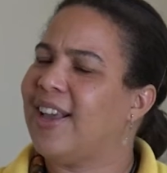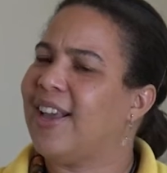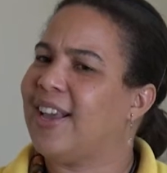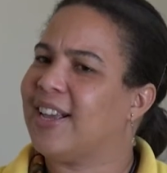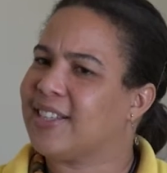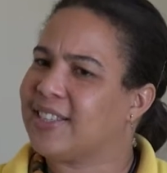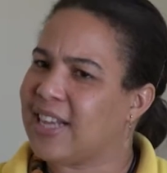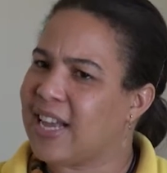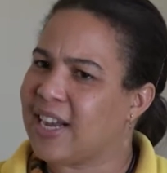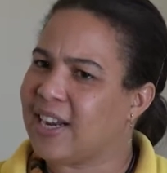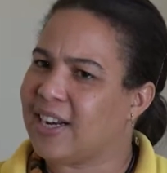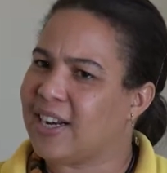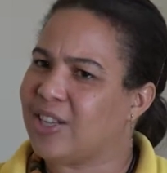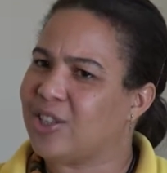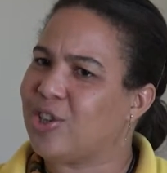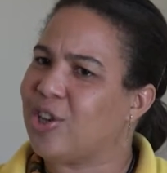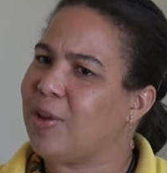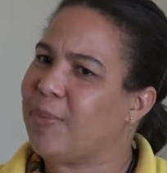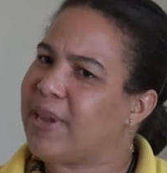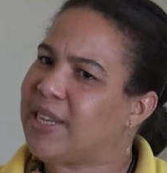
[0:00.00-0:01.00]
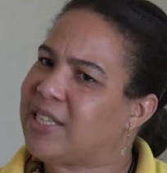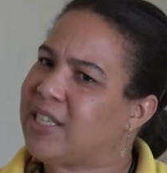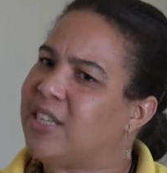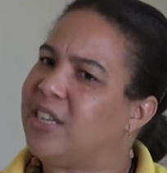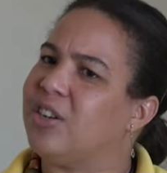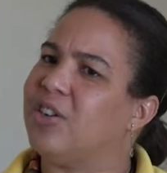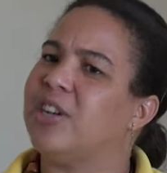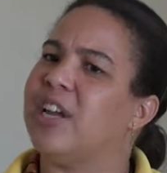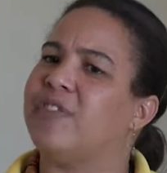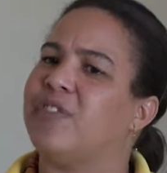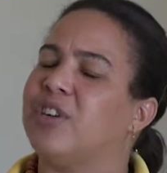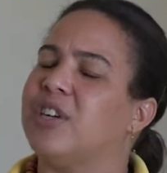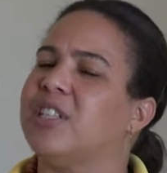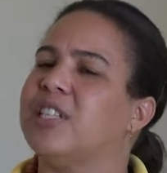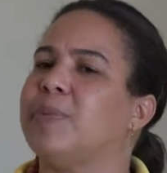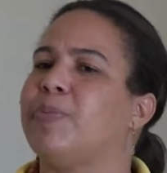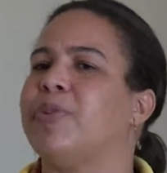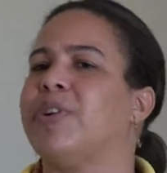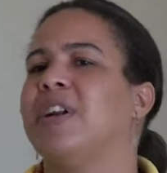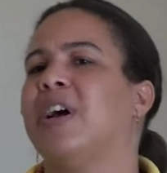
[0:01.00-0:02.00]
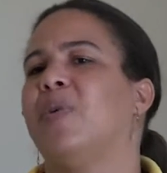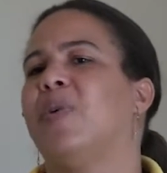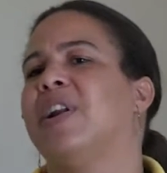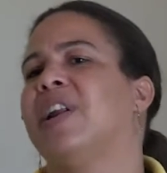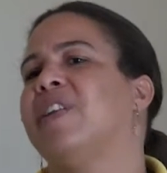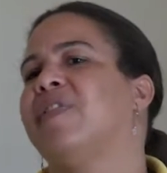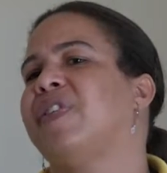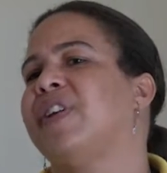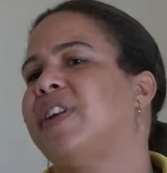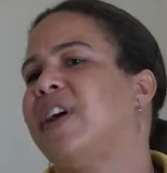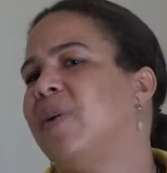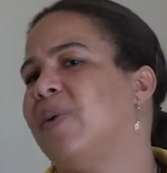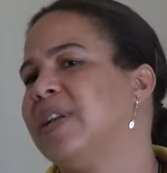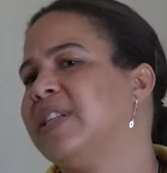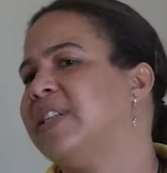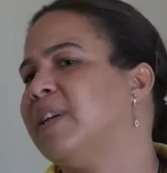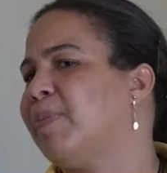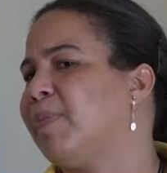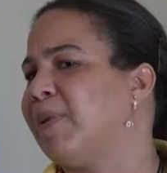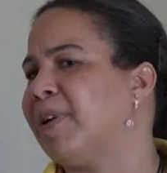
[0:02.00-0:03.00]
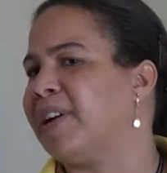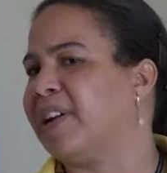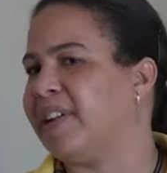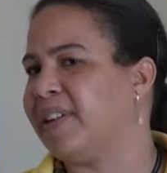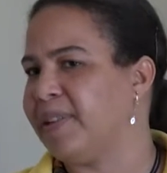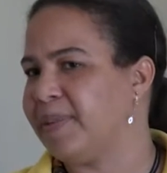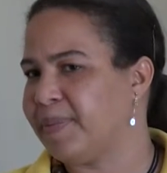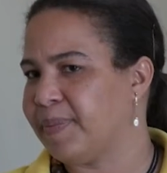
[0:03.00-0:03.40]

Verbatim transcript: Exactly. So you may say, you know, you have to go separate that one and feed that one separately.